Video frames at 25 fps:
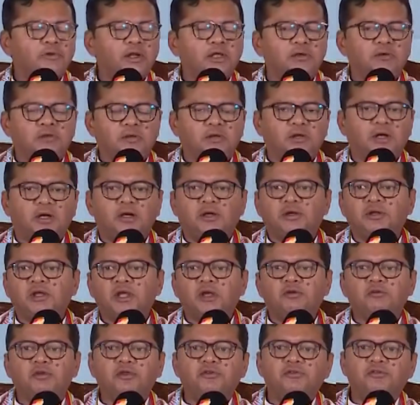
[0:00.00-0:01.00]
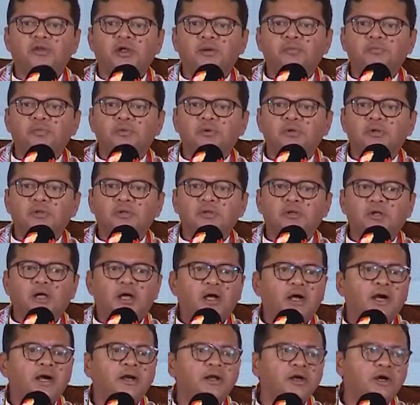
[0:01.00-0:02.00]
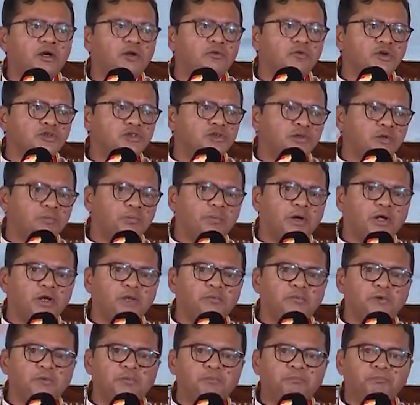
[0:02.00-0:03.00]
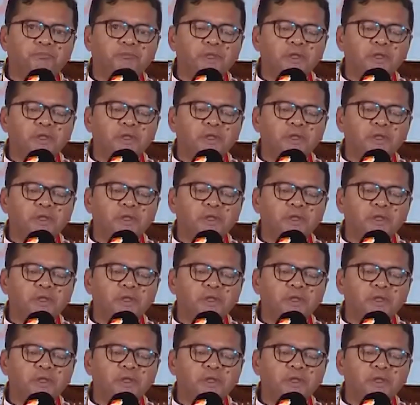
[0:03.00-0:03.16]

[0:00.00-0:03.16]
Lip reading: Like I gave an example, I had an intervention in parliament.